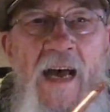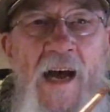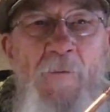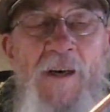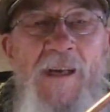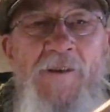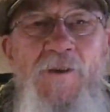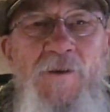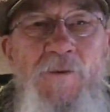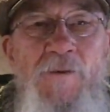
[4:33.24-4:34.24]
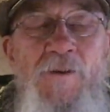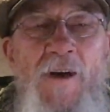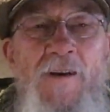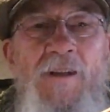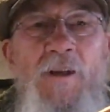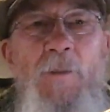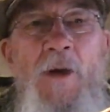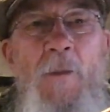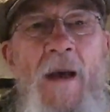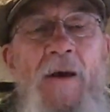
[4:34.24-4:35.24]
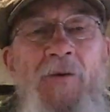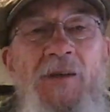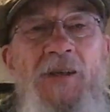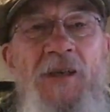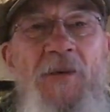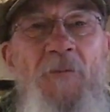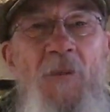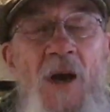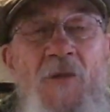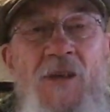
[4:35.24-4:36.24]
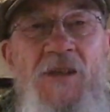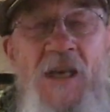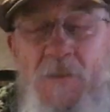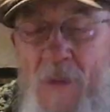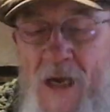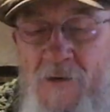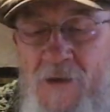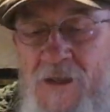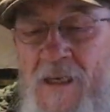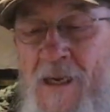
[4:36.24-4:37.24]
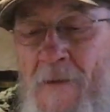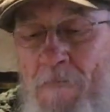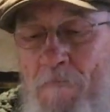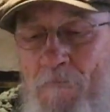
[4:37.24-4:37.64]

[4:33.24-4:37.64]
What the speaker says: I would like to talk a little bit about, on the St. Patrick's Day,